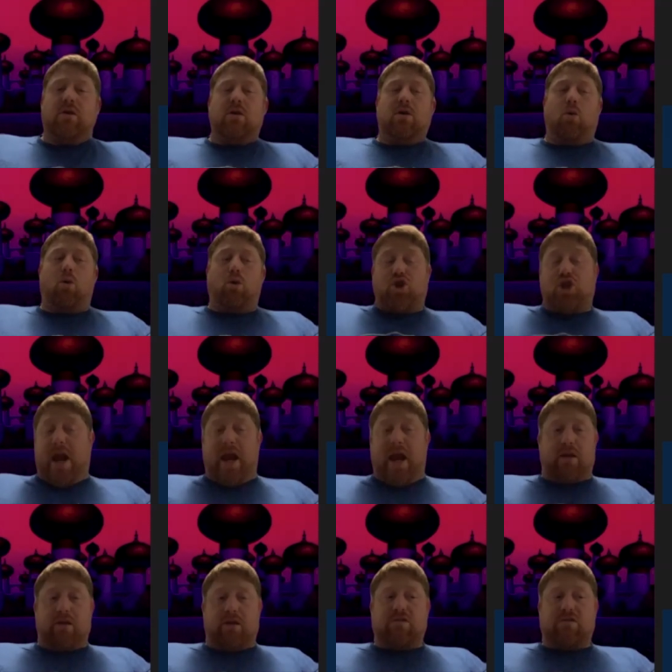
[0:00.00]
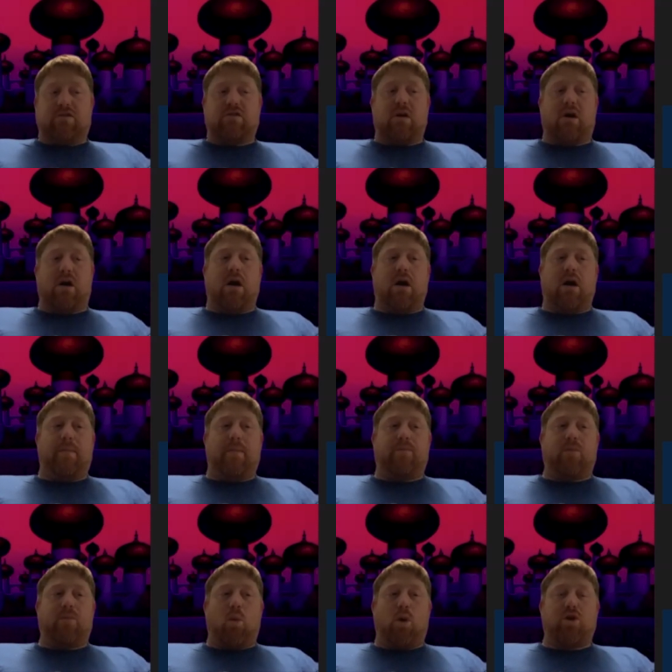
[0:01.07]
or chains,
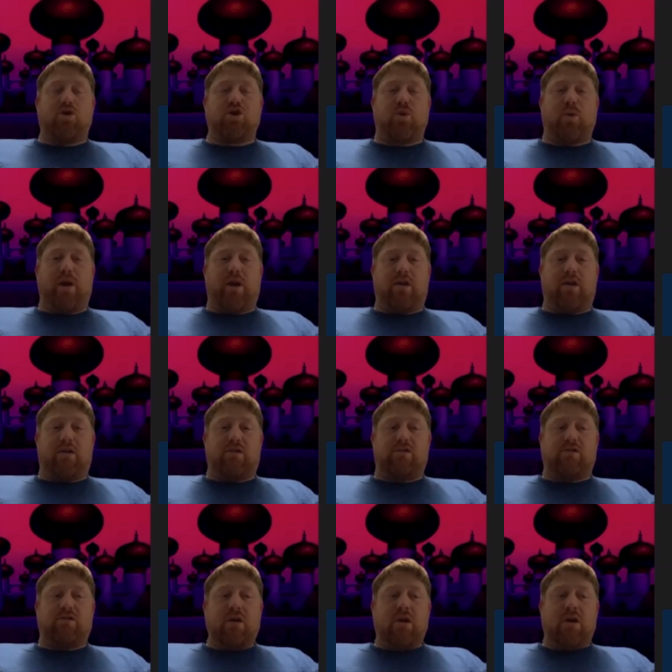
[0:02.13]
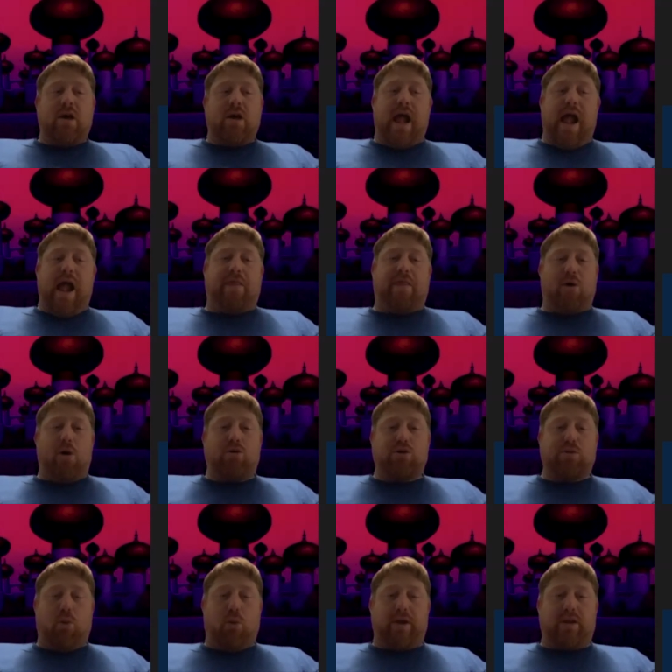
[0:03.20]
what you're doing is at those
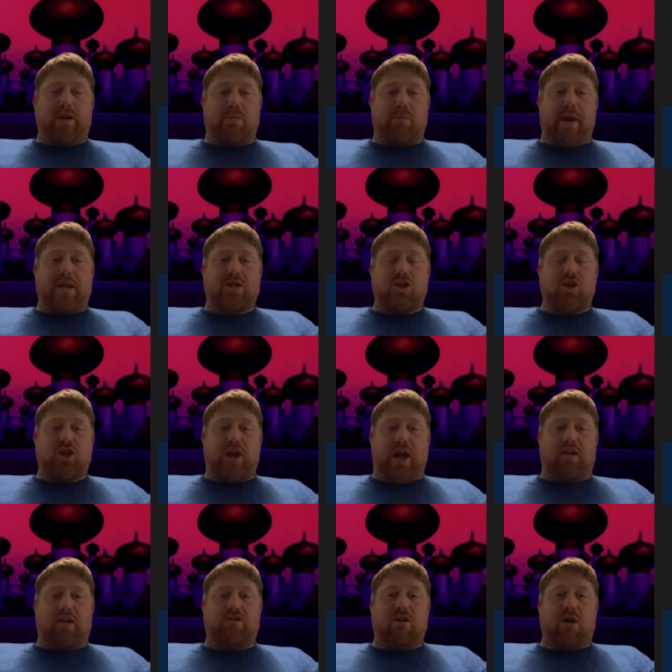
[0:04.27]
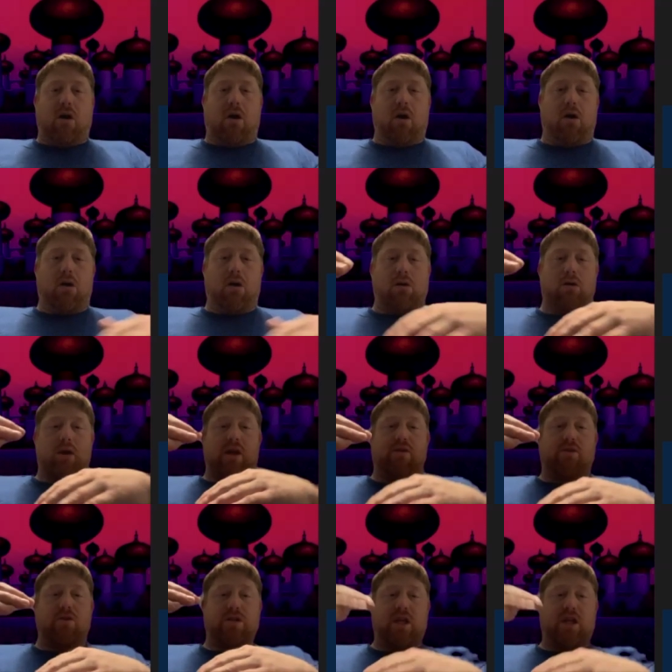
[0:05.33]
points, the bands and chains are
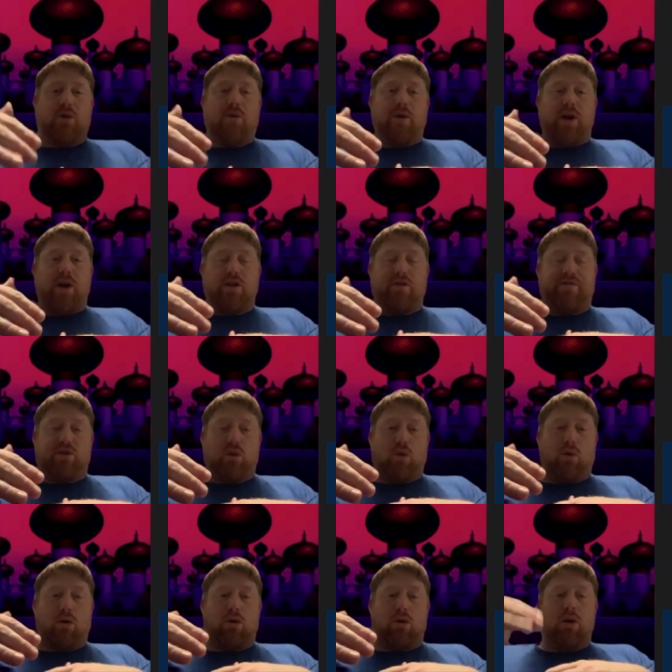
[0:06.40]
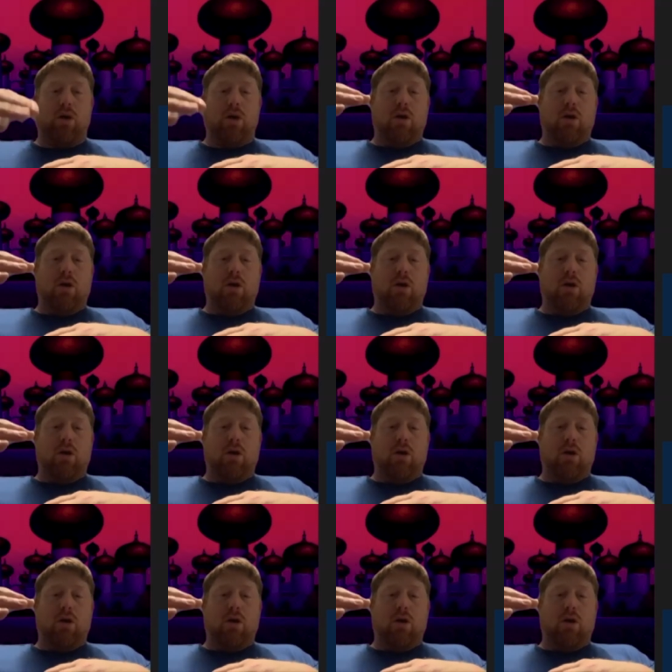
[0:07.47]
either deloaded into the floor